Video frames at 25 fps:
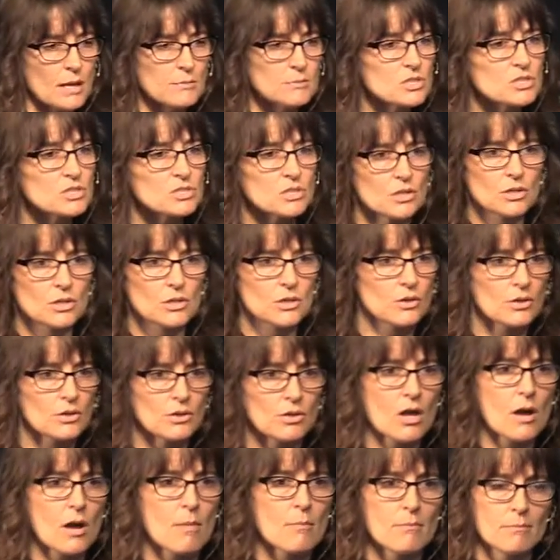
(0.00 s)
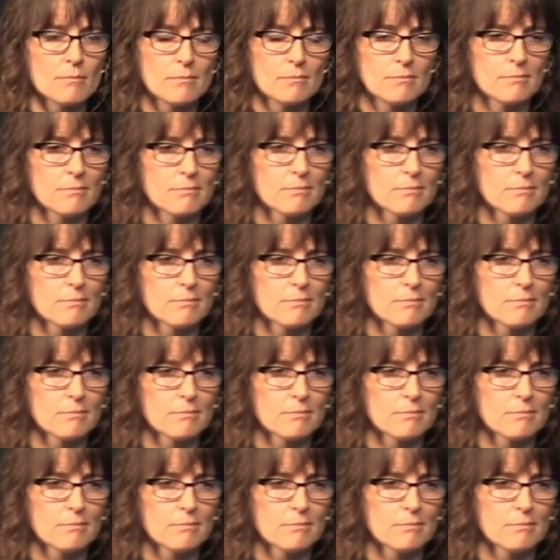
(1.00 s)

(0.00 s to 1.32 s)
I'm just going to curl up.